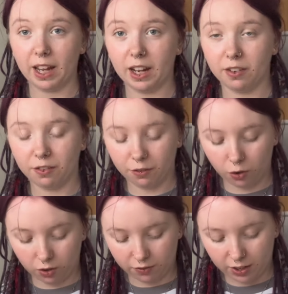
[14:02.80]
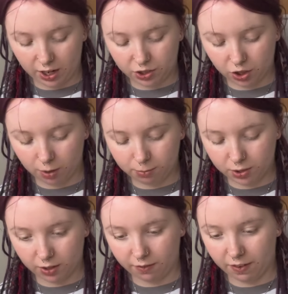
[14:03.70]
in 4 of their
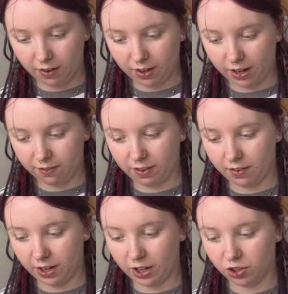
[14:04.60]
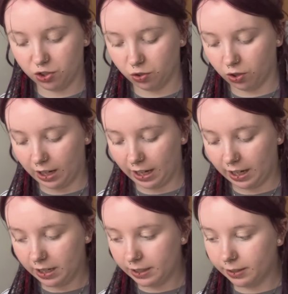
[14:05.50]
shops very
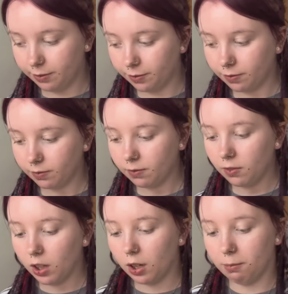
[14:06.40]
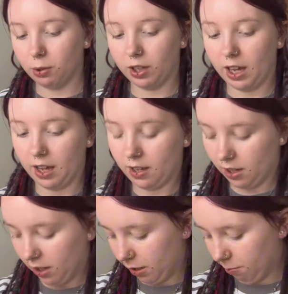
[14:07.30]
shortly. But yeah,
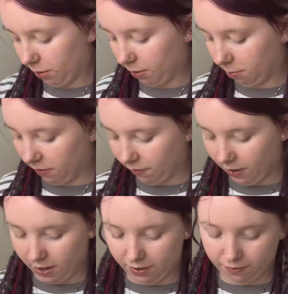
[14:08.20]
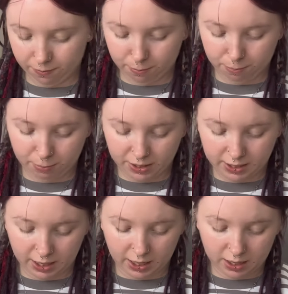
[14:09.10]
it's been a very
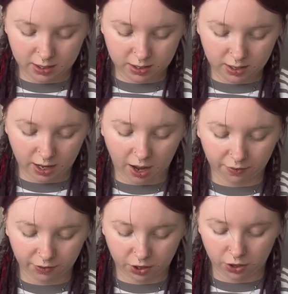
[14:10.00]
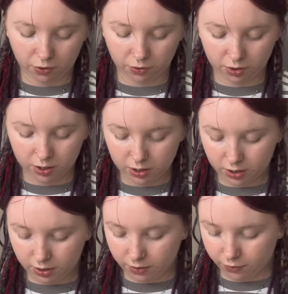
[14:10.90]
busy afternoon
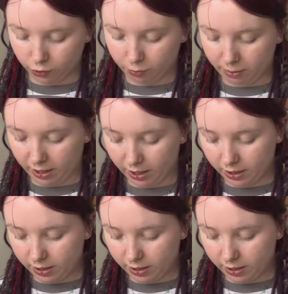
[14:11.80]
for me,